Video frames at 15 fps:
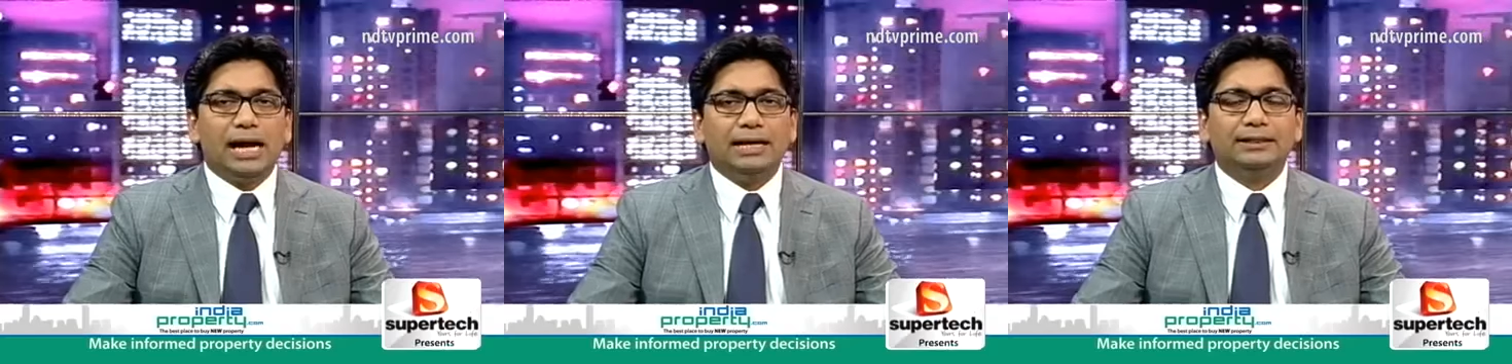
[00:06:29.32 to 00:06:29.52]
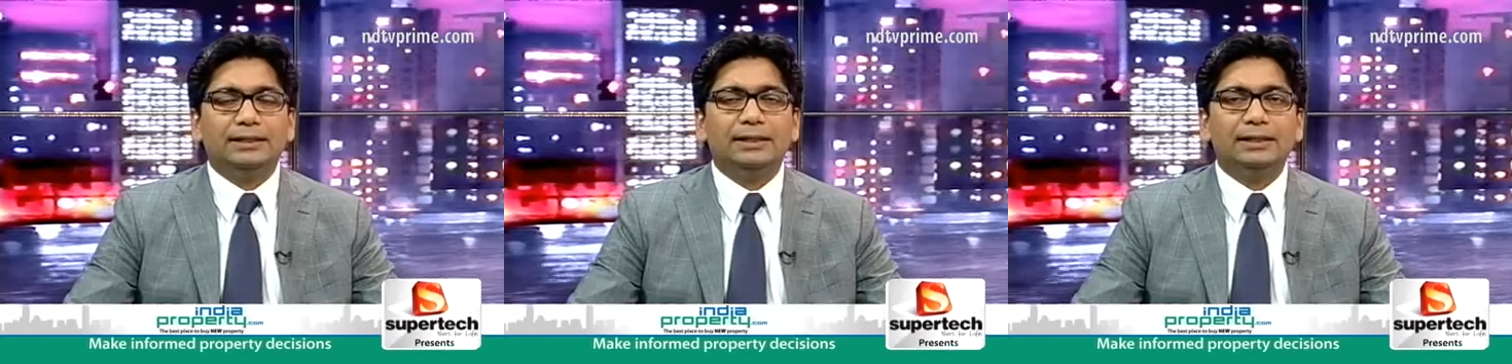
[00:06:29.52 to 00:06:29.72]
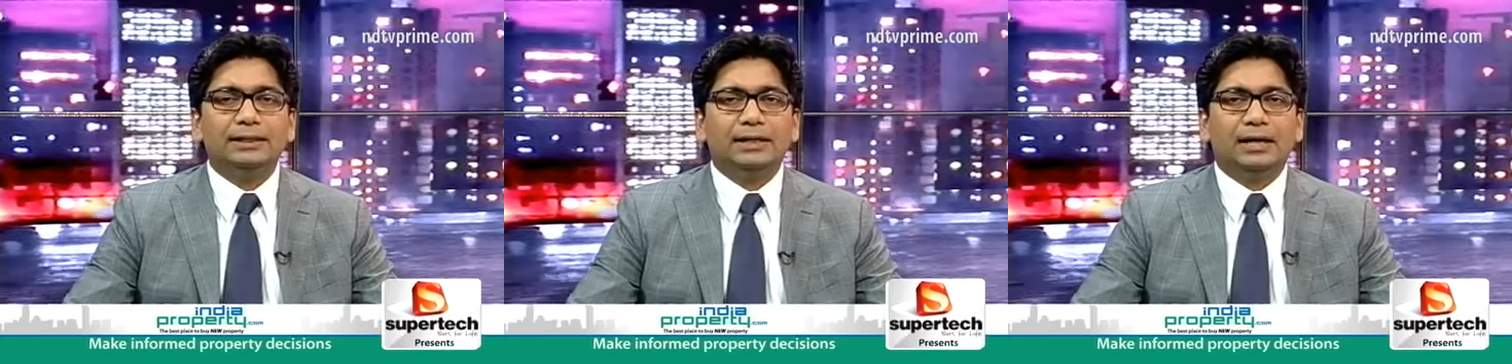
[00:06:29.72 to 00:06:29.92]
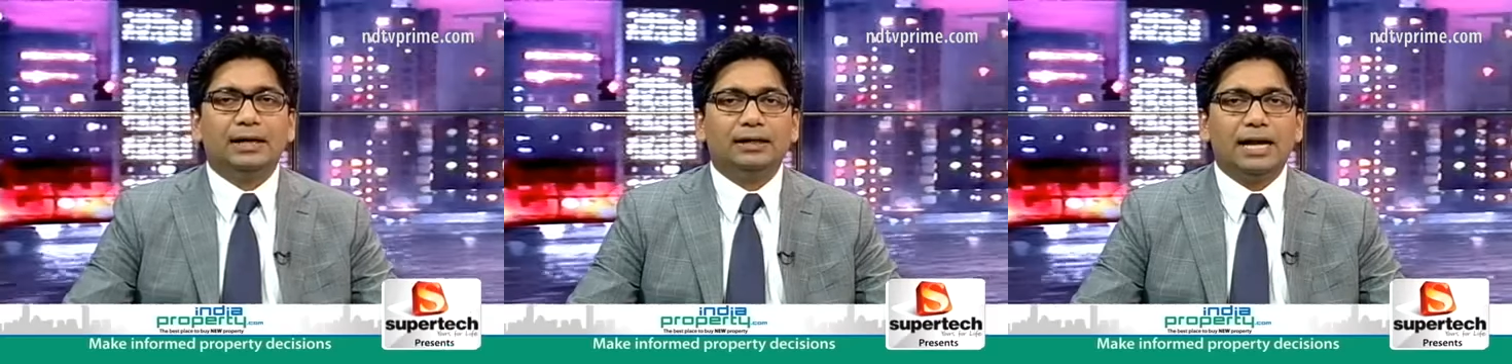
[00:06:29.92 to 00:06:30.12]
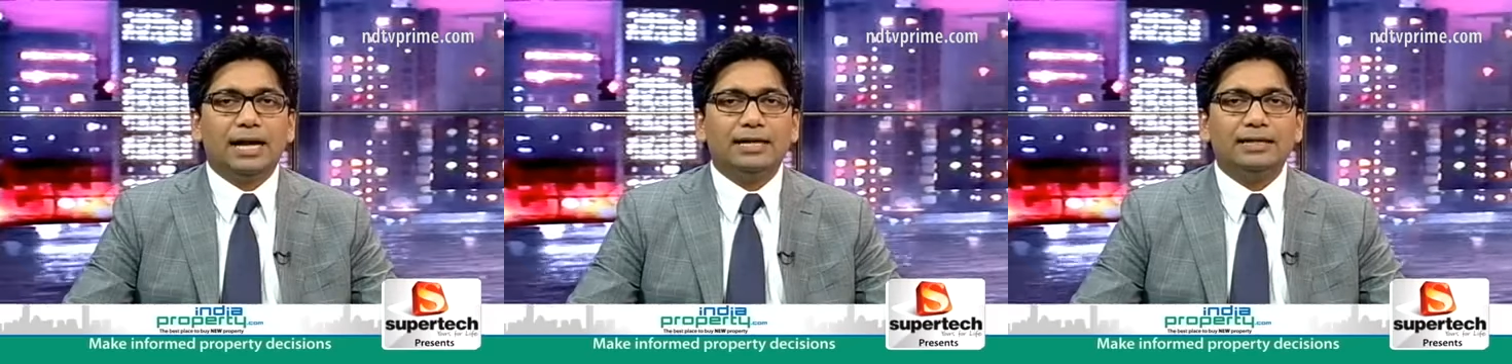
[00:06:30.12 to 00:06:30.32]
I think
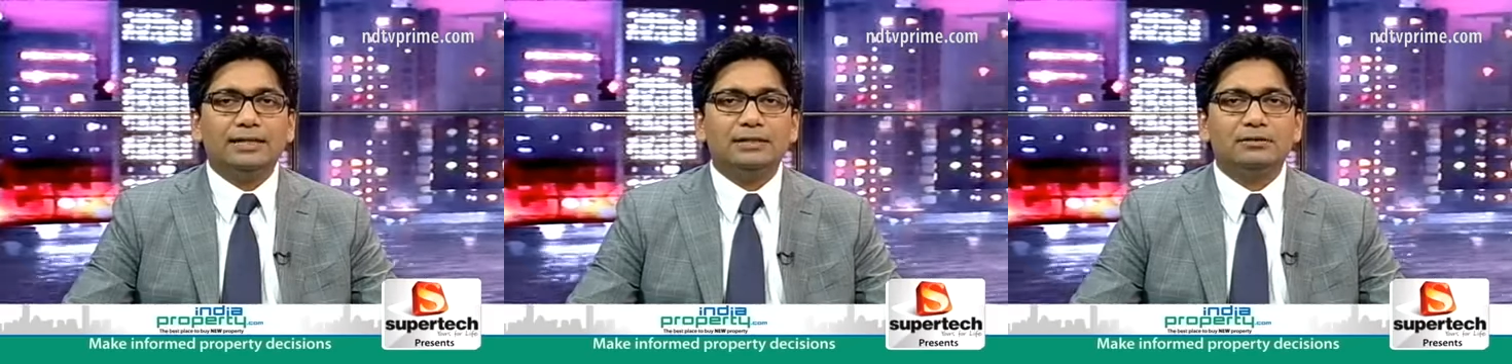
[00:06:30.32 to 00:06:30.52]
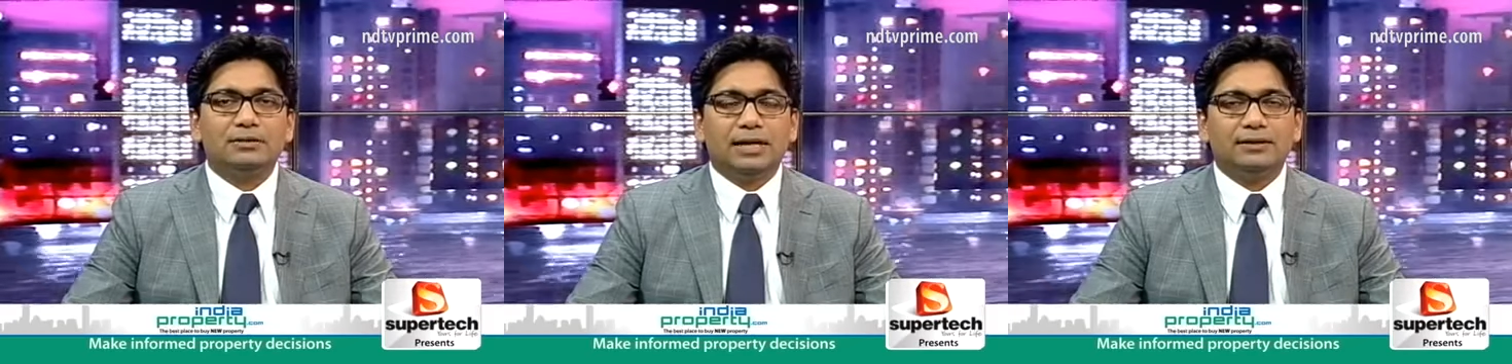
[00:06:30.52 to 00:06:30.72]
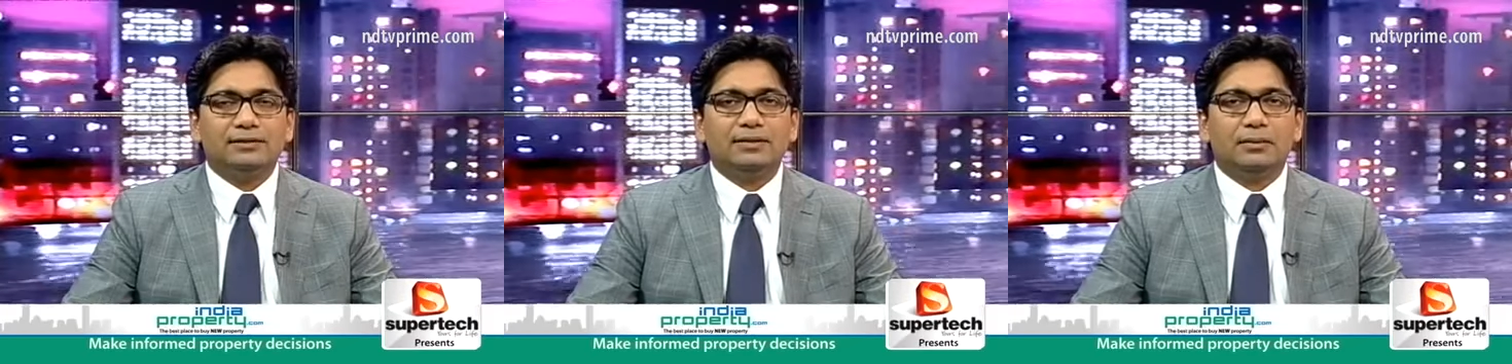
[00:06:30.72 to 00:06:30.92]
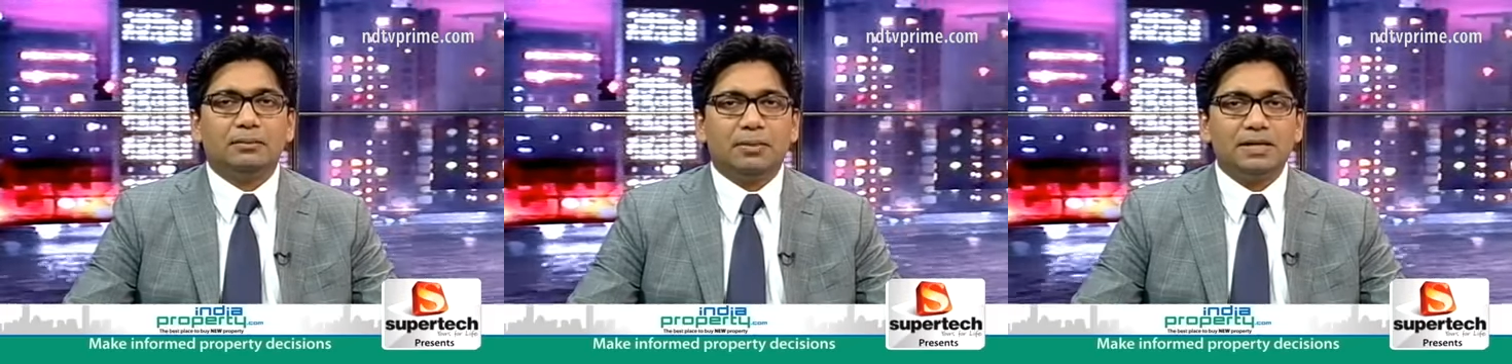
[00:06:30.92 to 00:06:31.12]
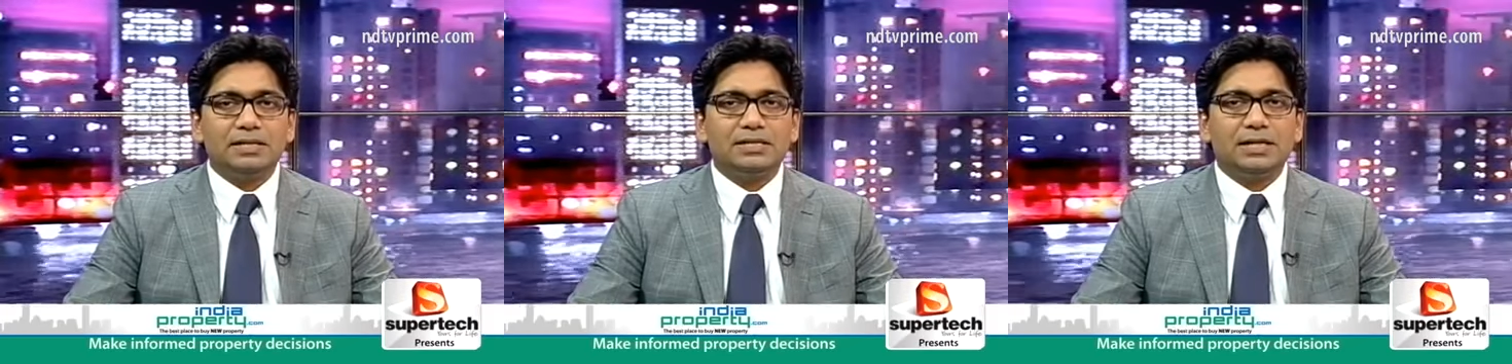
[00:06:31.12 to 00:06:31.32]
that is a
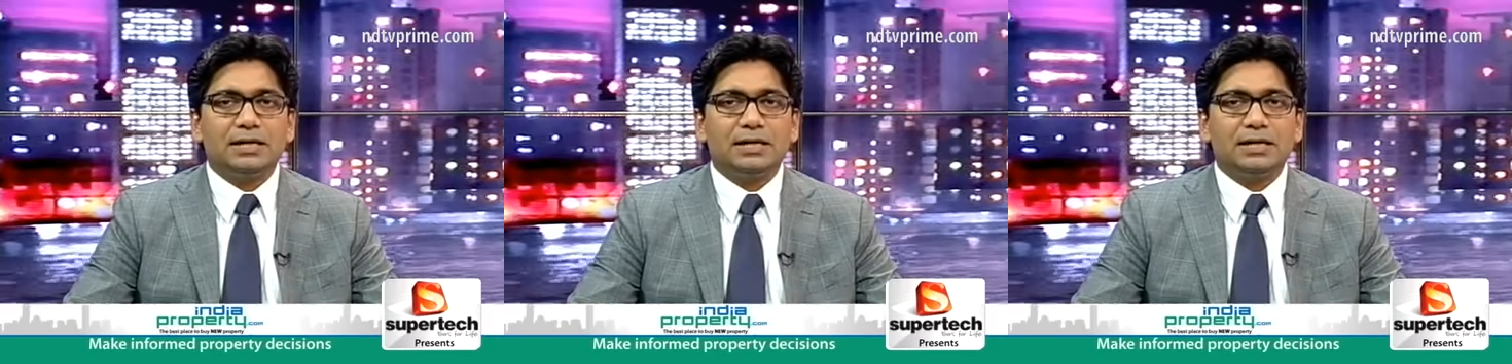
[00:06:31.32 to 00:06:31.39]
must,